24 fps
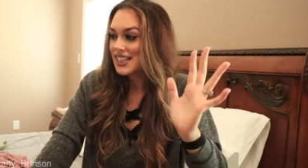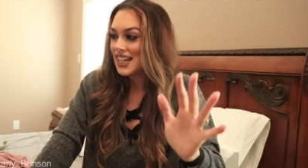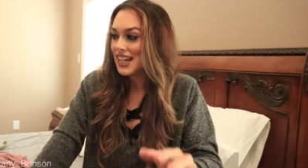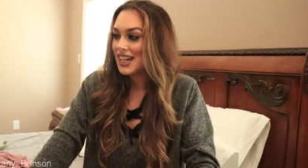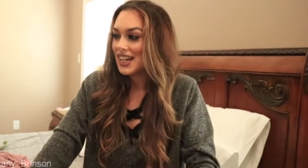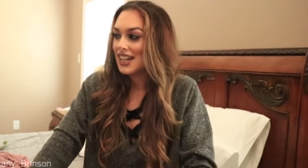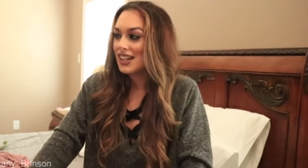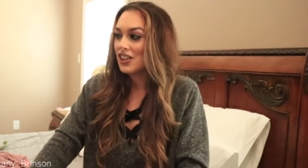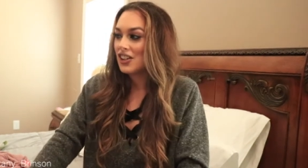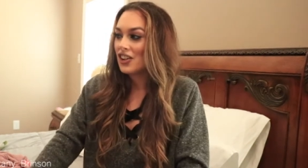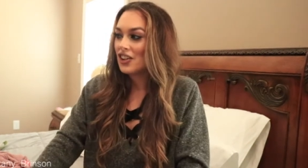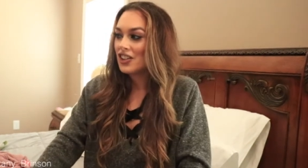
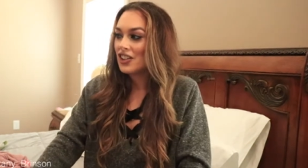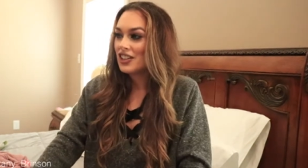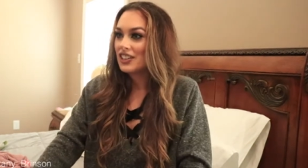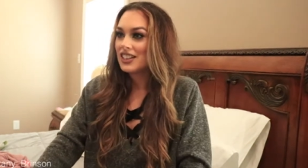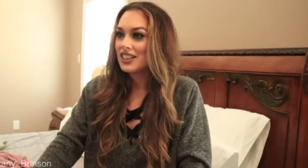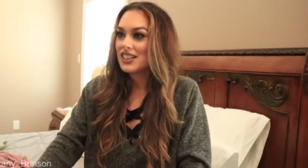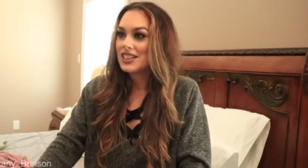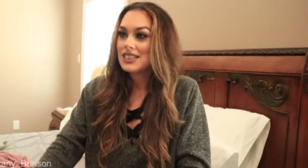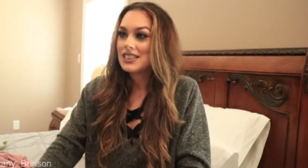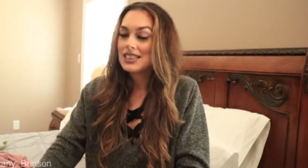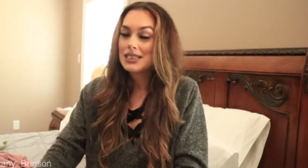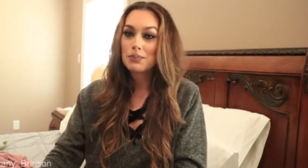And
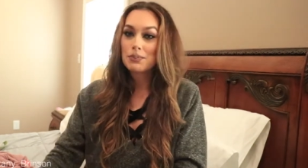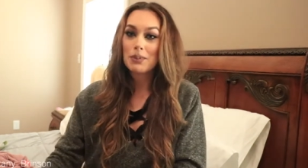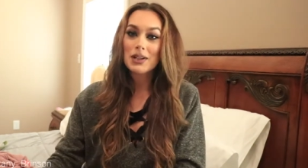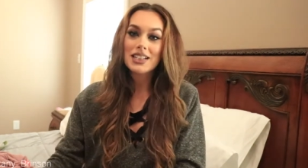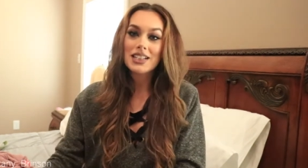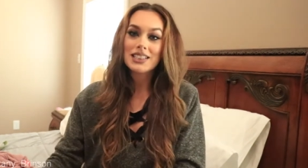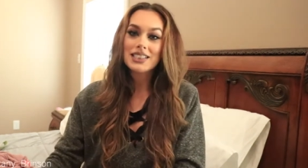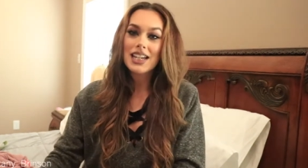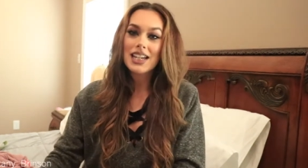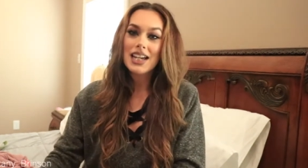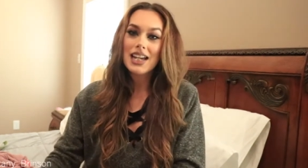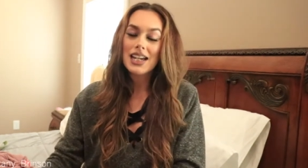currently it's
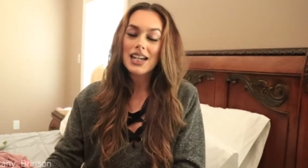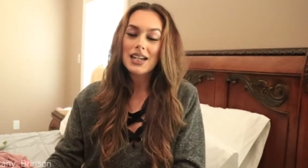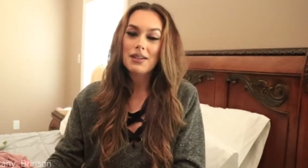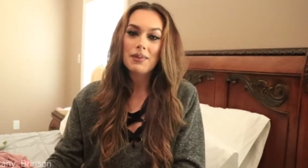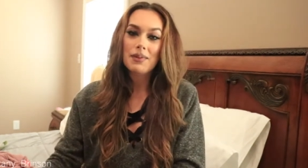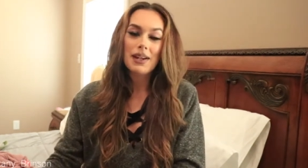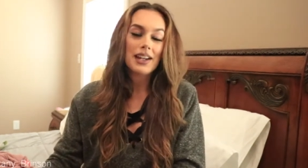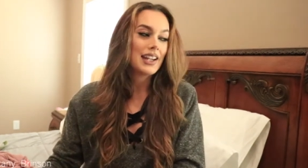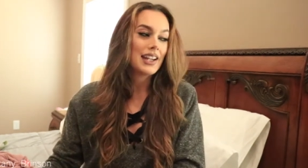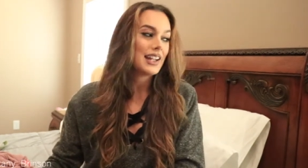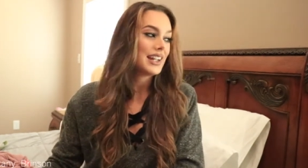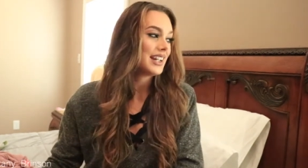springtime,
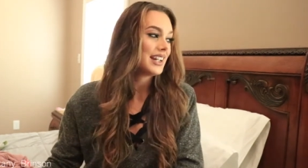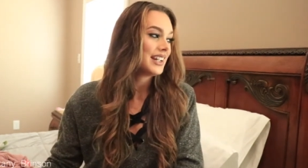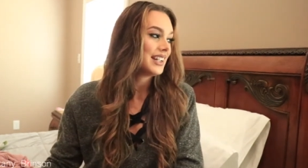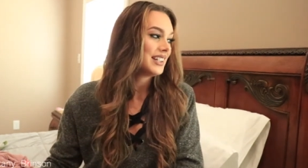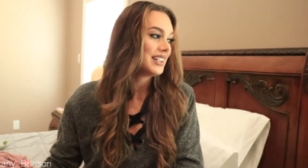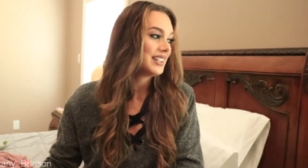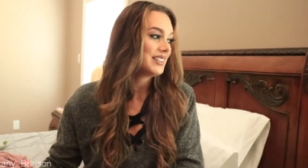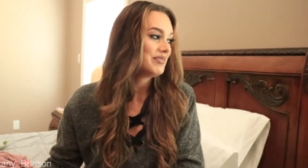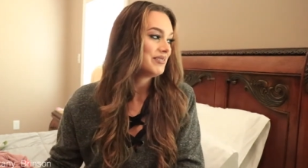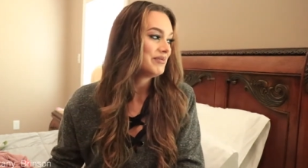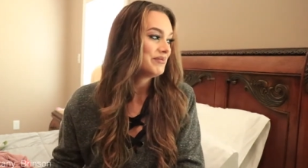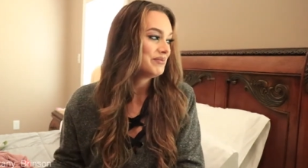
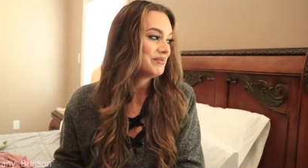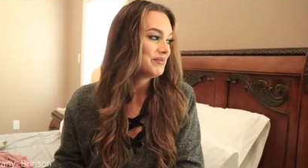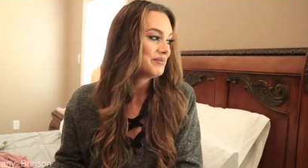and